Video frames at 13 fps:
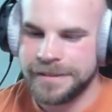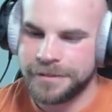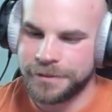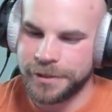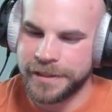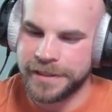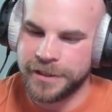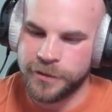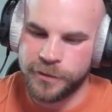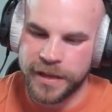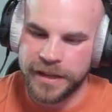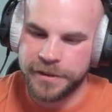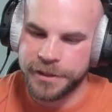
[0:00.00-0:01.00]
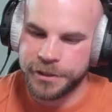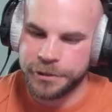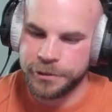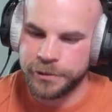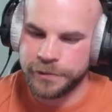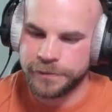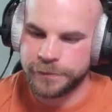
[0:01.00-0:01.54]
Look at the
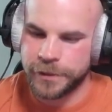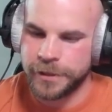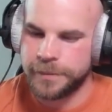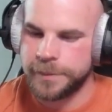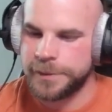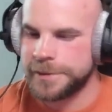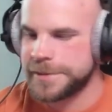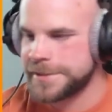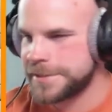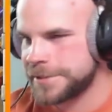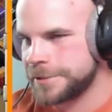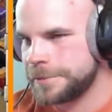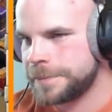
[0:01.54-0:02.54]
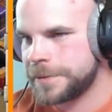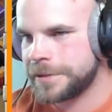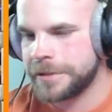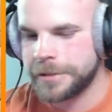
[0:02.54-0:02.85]
value from the super,